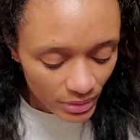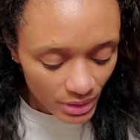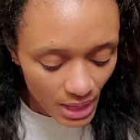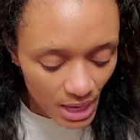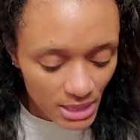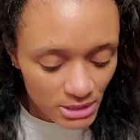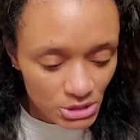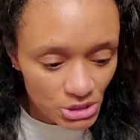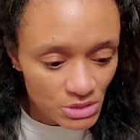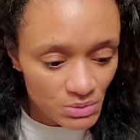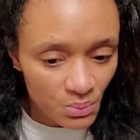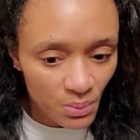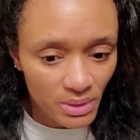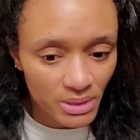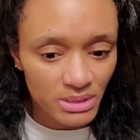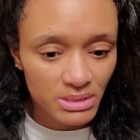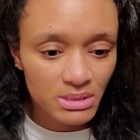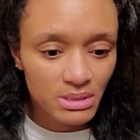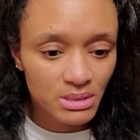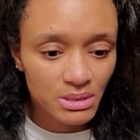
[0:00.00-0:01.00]
I just
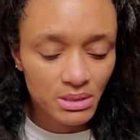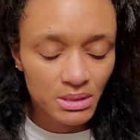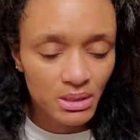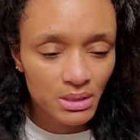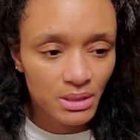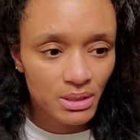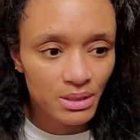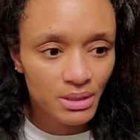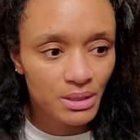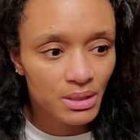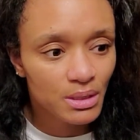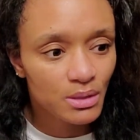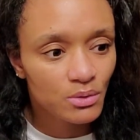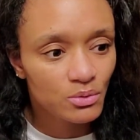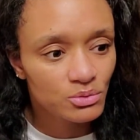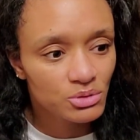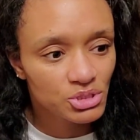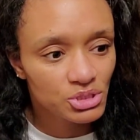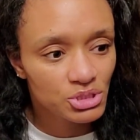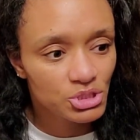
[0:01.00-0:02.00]
wanted
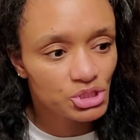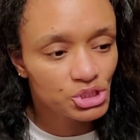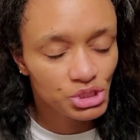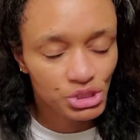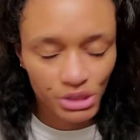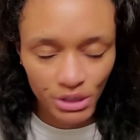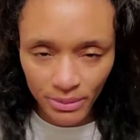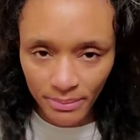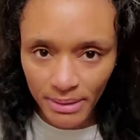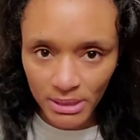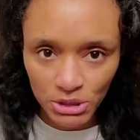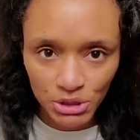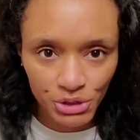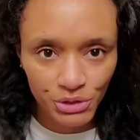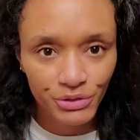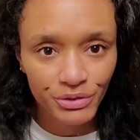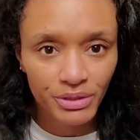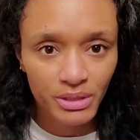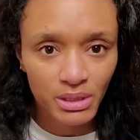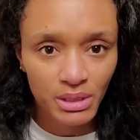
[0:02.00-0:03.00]
to, just share my
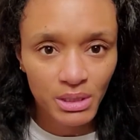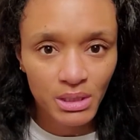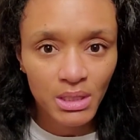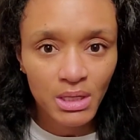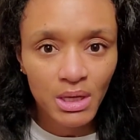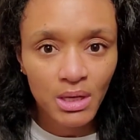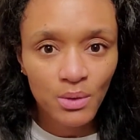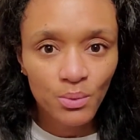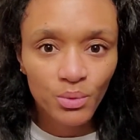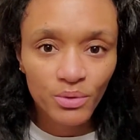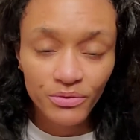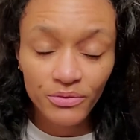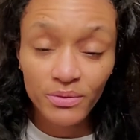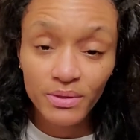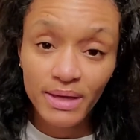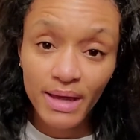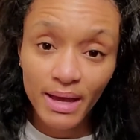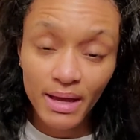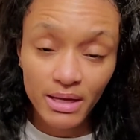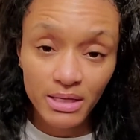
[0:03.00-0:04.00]
journey with you
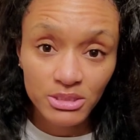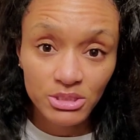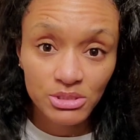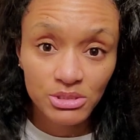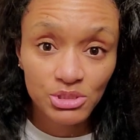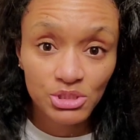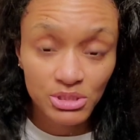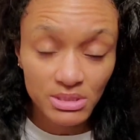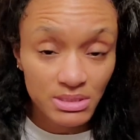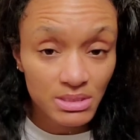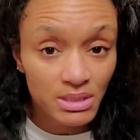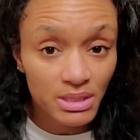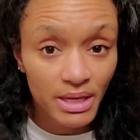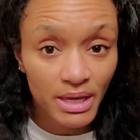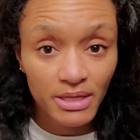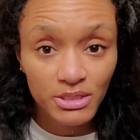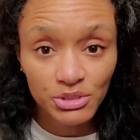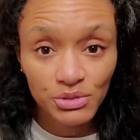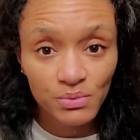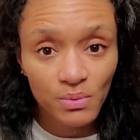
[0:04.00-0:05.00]
guys, just in
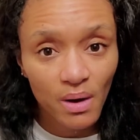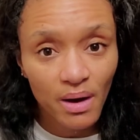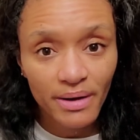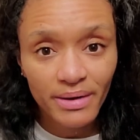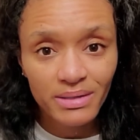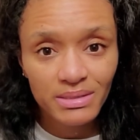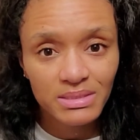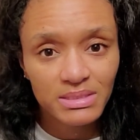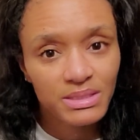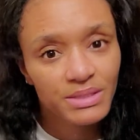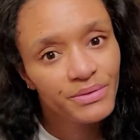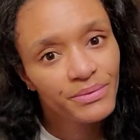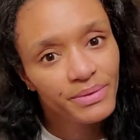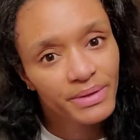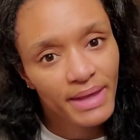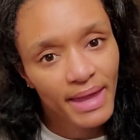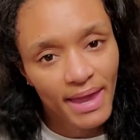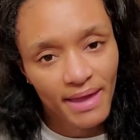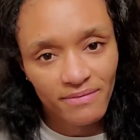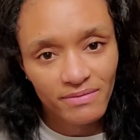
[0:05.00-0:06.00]
case you are
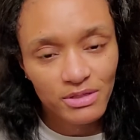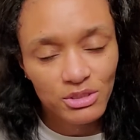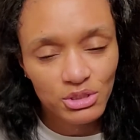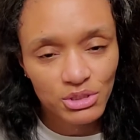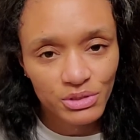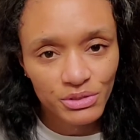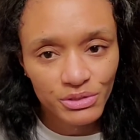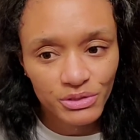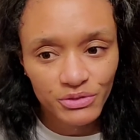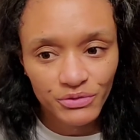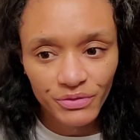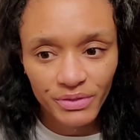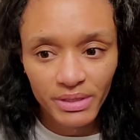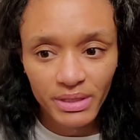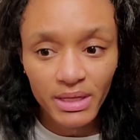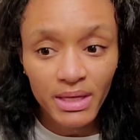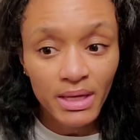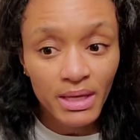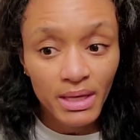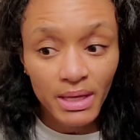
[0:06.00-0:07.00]
considering having
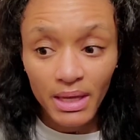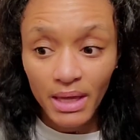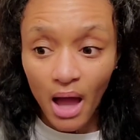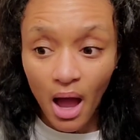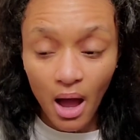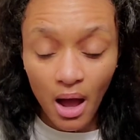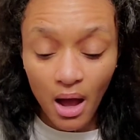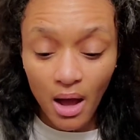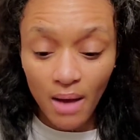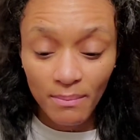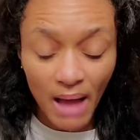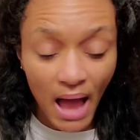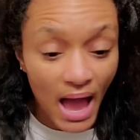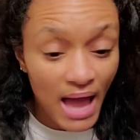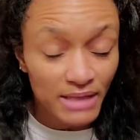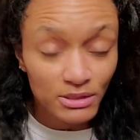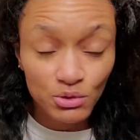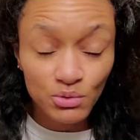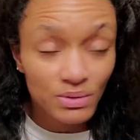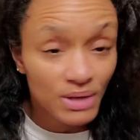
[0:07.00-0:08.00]
surgery.
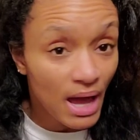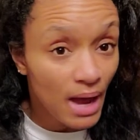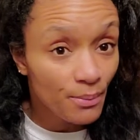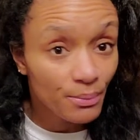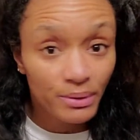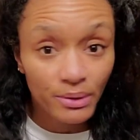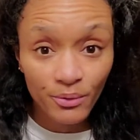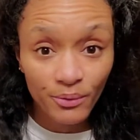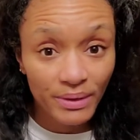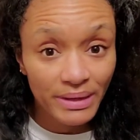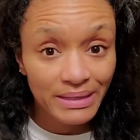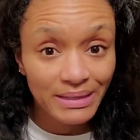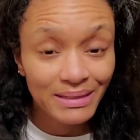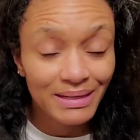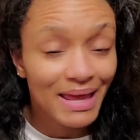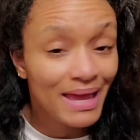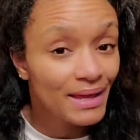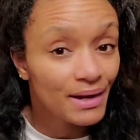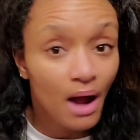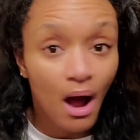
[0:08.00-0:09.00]
I do not regret
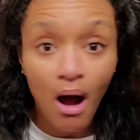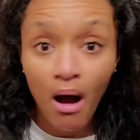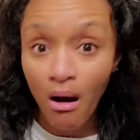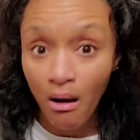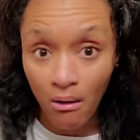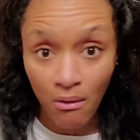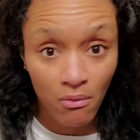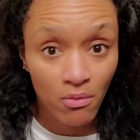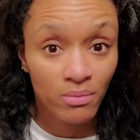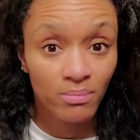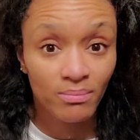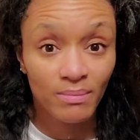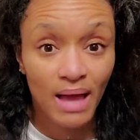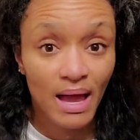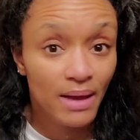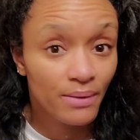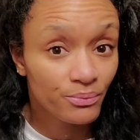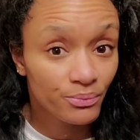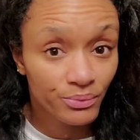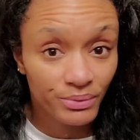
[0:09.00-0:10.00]
it at all.
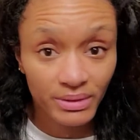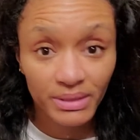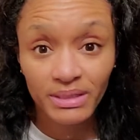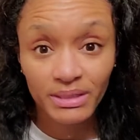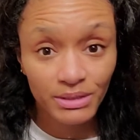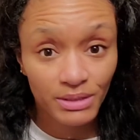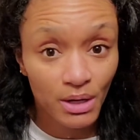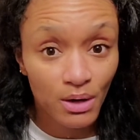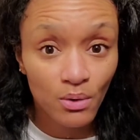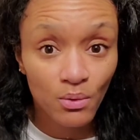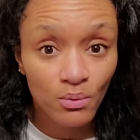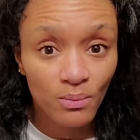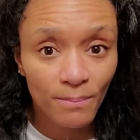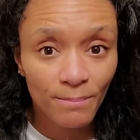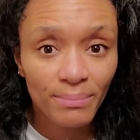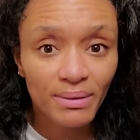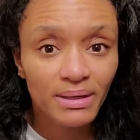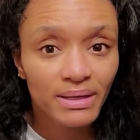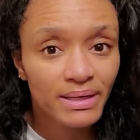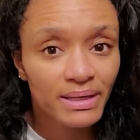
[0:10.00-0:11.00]
I really don't.
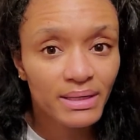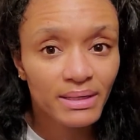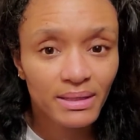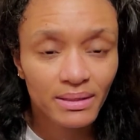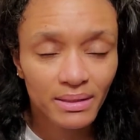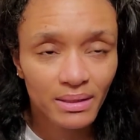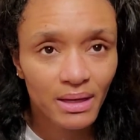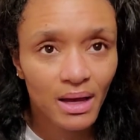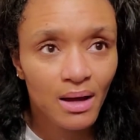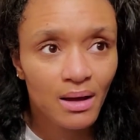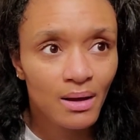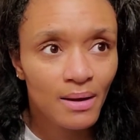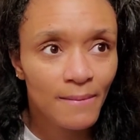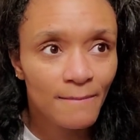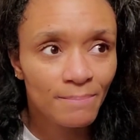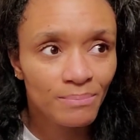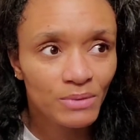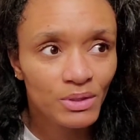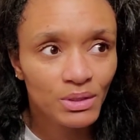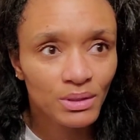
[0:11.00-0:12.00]
But,
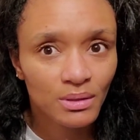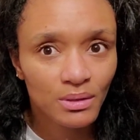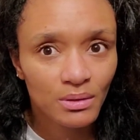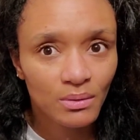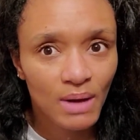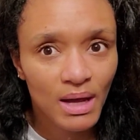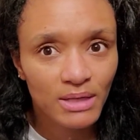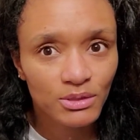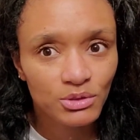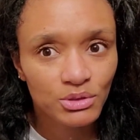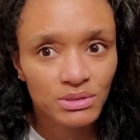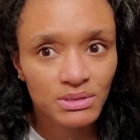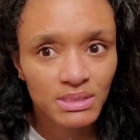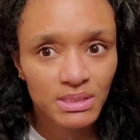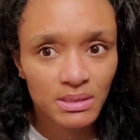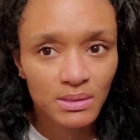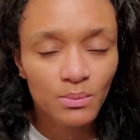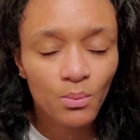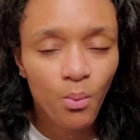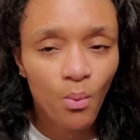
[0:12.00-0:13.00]
I
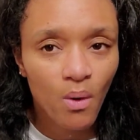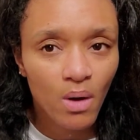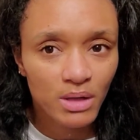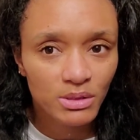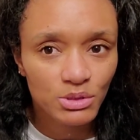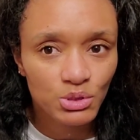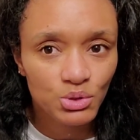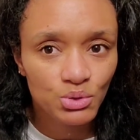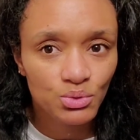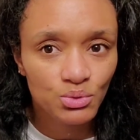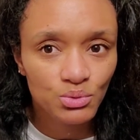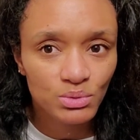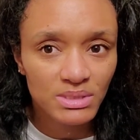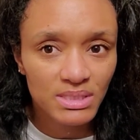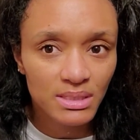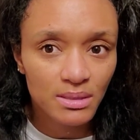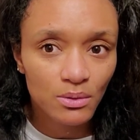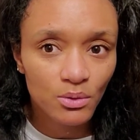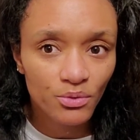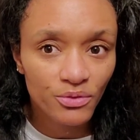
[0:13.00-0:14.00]
did want to
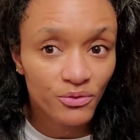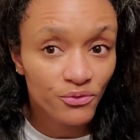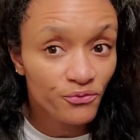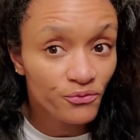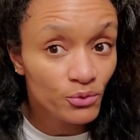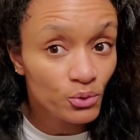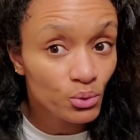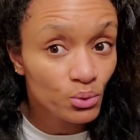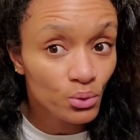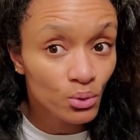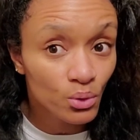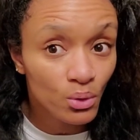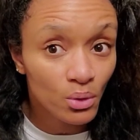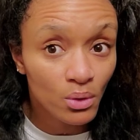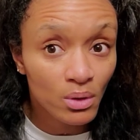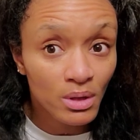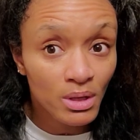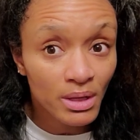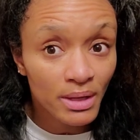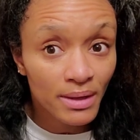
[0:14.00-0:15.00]
tell the
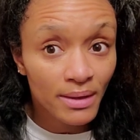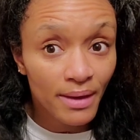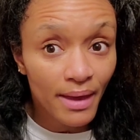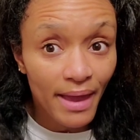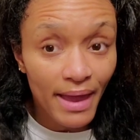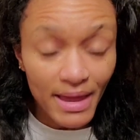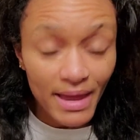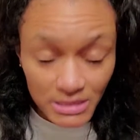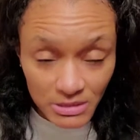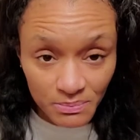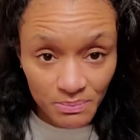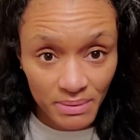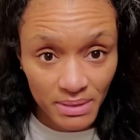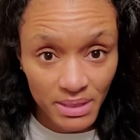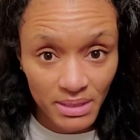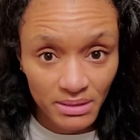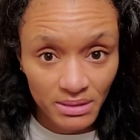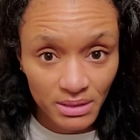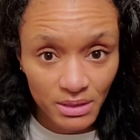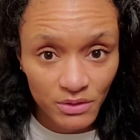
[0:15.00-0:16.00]
full
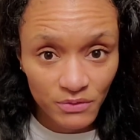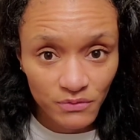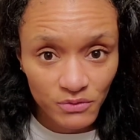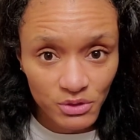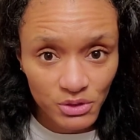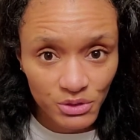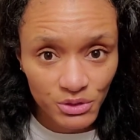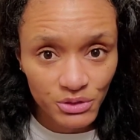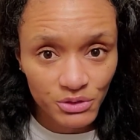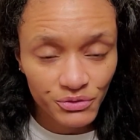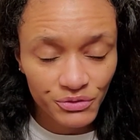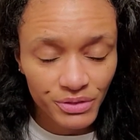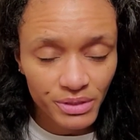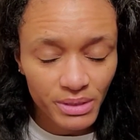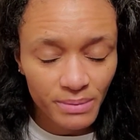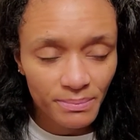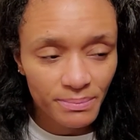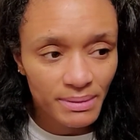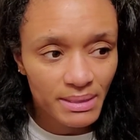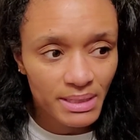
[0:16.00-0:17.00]
aspect of
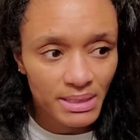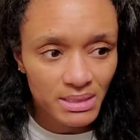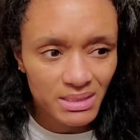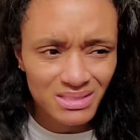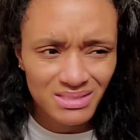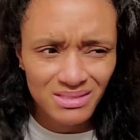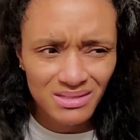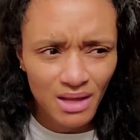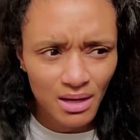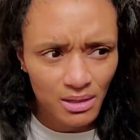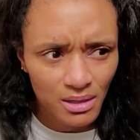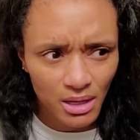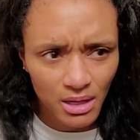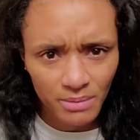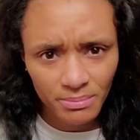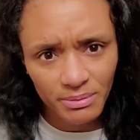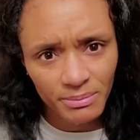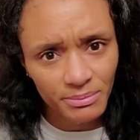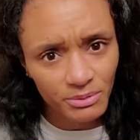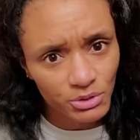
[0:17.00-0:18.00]
surgery, because not a lot
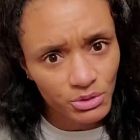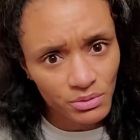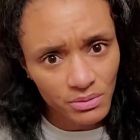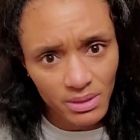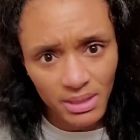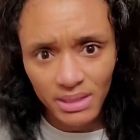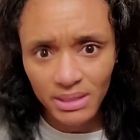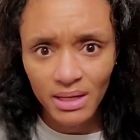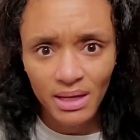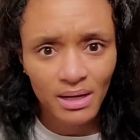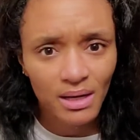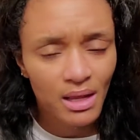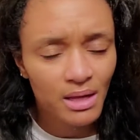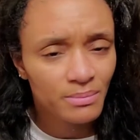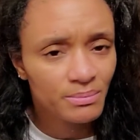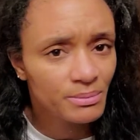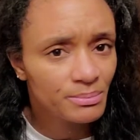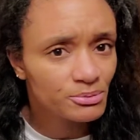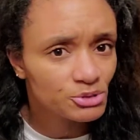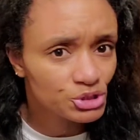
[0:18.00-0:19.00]
of people do that. Not a lot
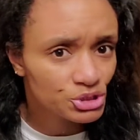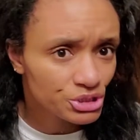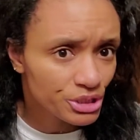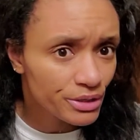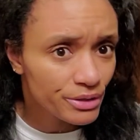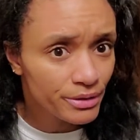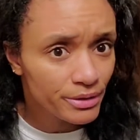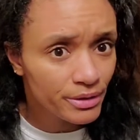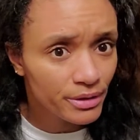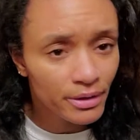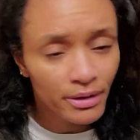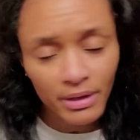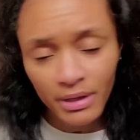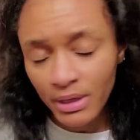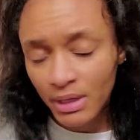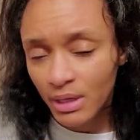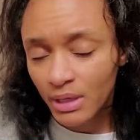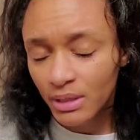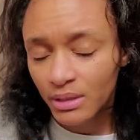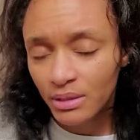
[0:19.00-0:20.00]
of people share,
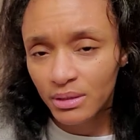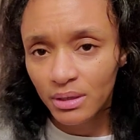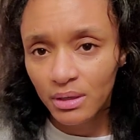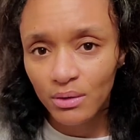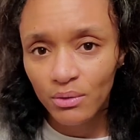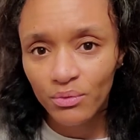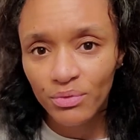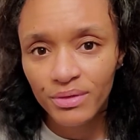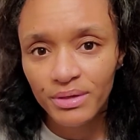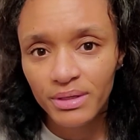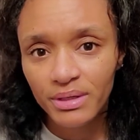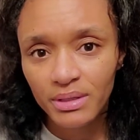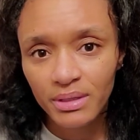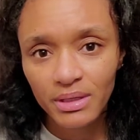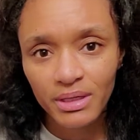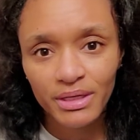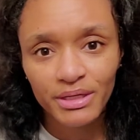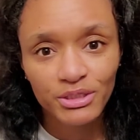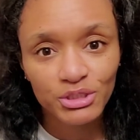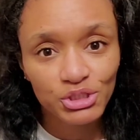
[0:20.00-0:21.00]
the
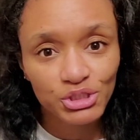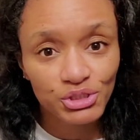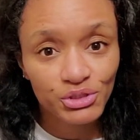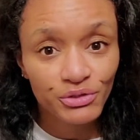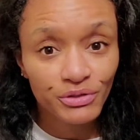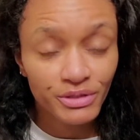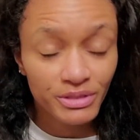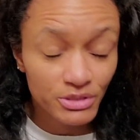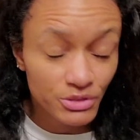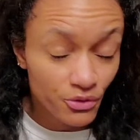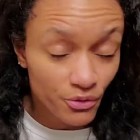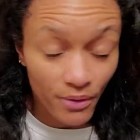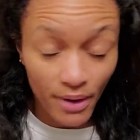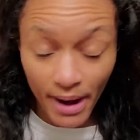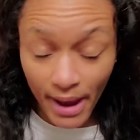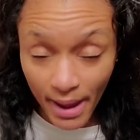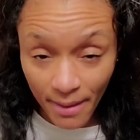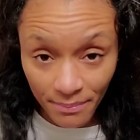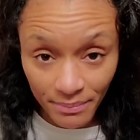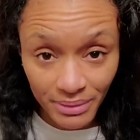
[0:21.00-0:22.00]
insurance
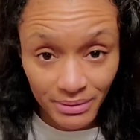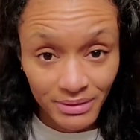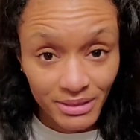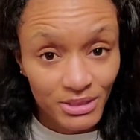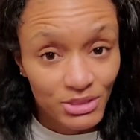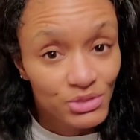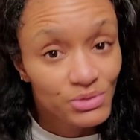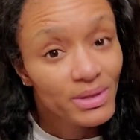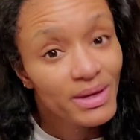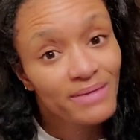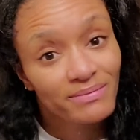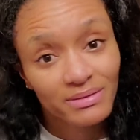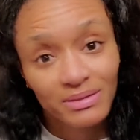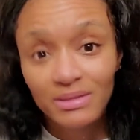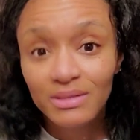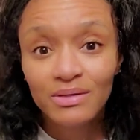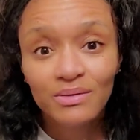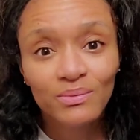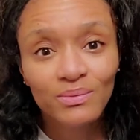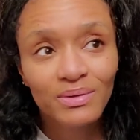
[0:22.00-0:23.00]
crap that you have to
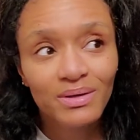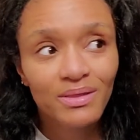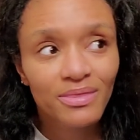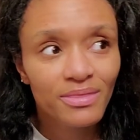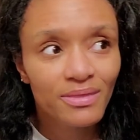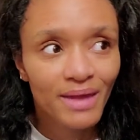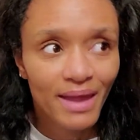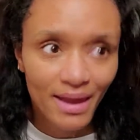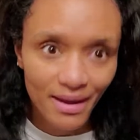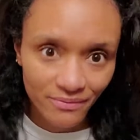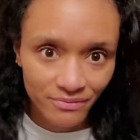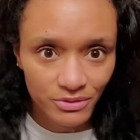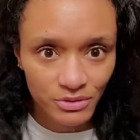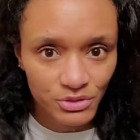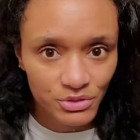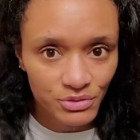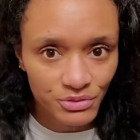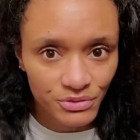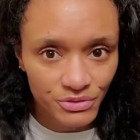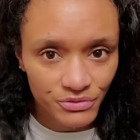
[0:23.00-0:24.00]
deal with after
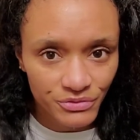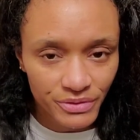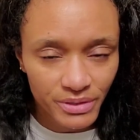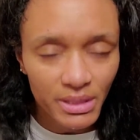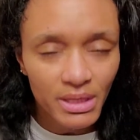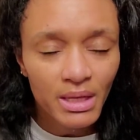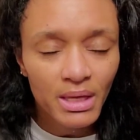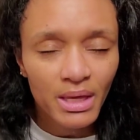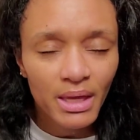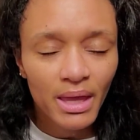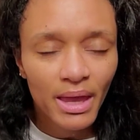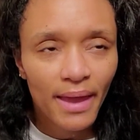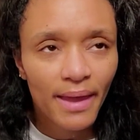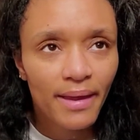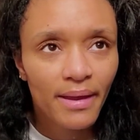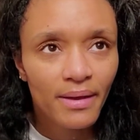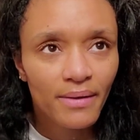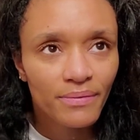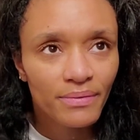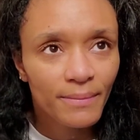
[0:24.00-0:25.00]
surgery,
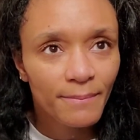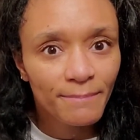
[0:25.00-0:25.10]
and the